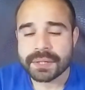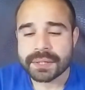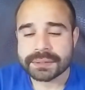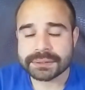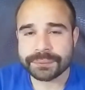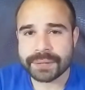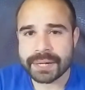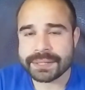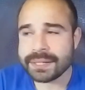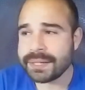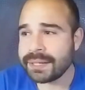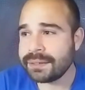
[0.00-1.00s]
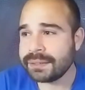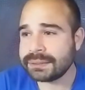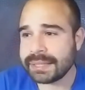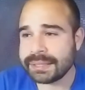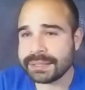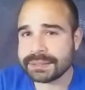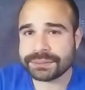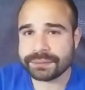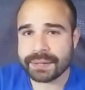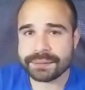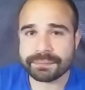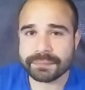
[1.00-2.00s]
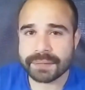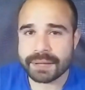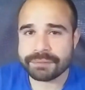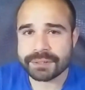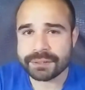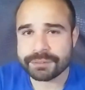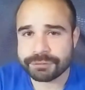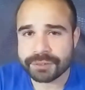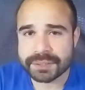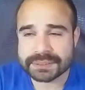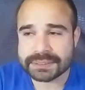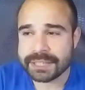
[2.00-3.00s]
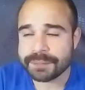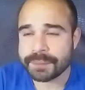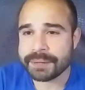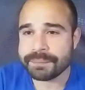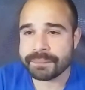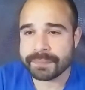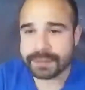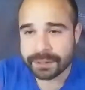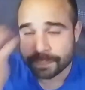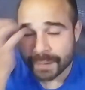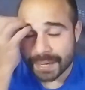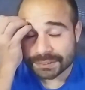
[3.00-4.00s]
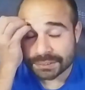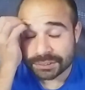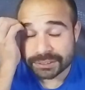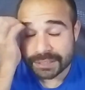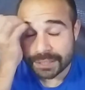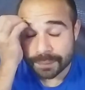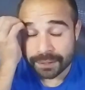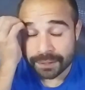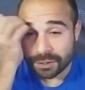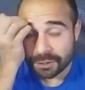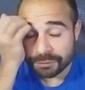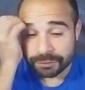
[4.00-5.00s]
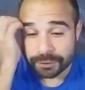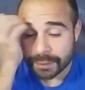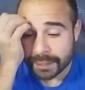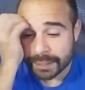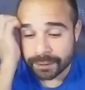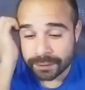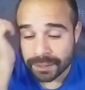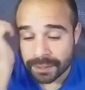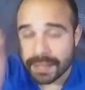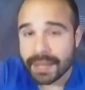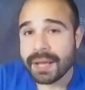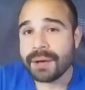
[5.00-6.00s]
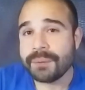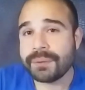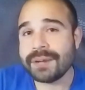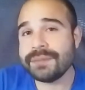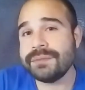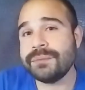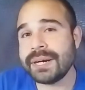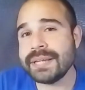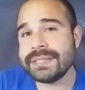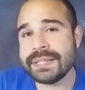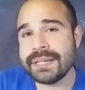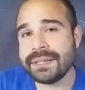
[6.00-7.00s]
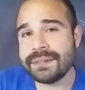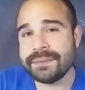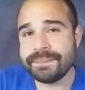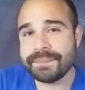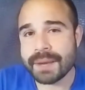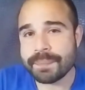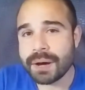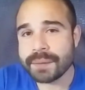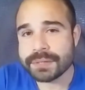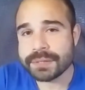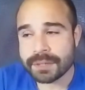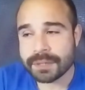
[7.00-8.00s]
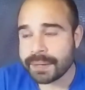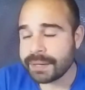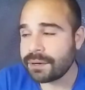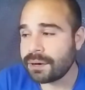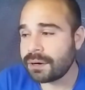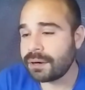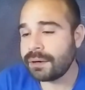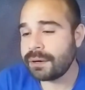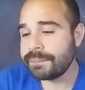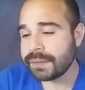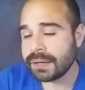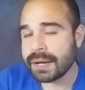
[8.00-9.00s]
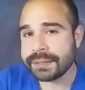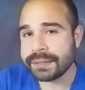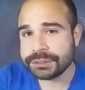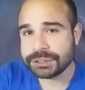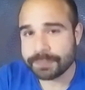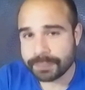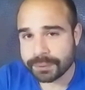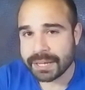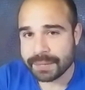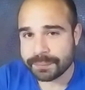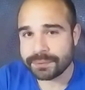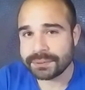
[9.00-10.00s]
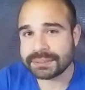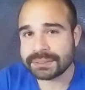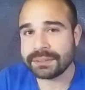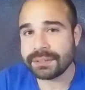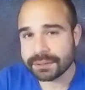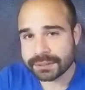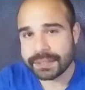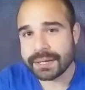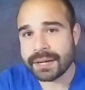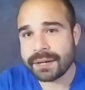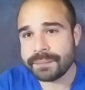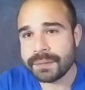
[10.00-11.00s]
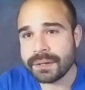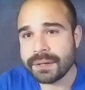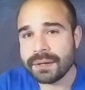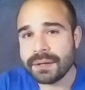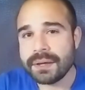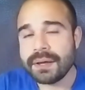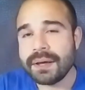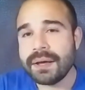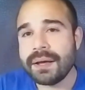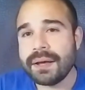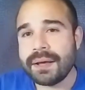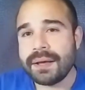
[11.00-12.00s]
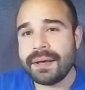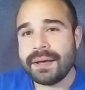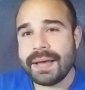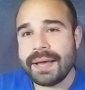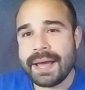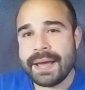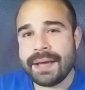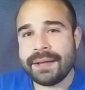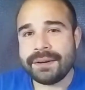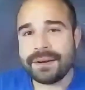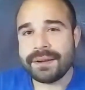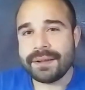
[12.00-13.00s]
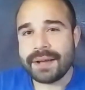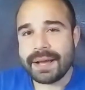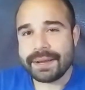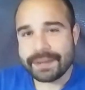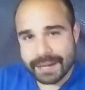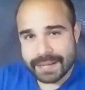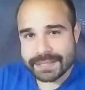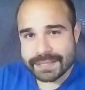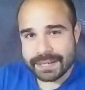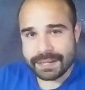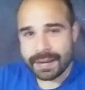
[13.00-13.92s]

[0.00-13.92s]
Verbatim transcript: So what I did is I just I left it on the front seat of my you know passenger seat of my car for a while. What I what I did, I popped the hood on my car, got the jumper cables, hooked it up, and I connected it. I